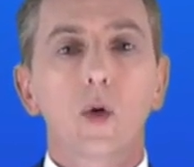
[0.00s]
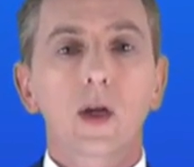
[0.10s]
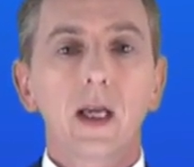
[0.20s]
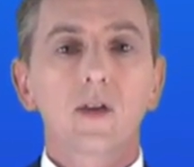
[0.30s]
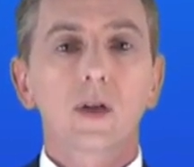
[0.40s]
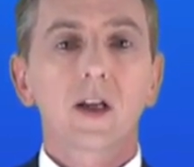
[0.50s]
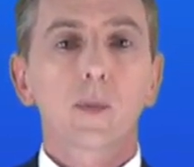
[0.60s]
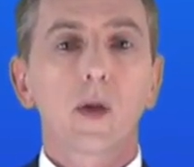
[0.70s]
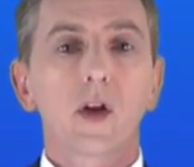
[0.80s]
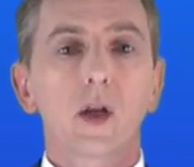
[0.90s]
Okay, so
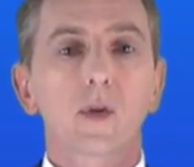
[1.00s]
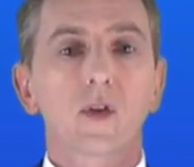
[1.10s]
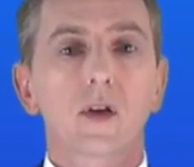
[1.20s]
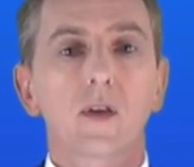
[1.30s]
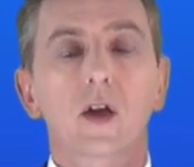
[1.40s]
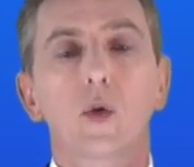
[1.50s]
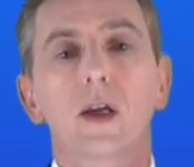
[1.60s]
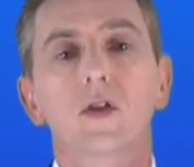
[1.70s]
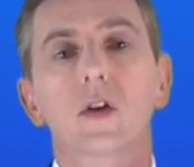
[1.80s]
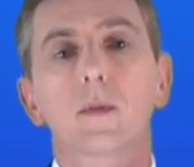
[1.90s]
let's put the numbers into the
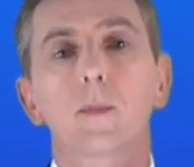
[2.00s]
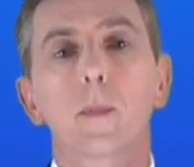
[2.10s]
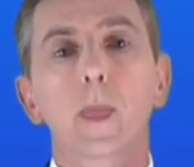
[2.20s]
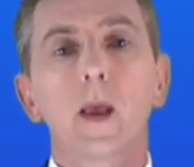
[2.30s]
equation.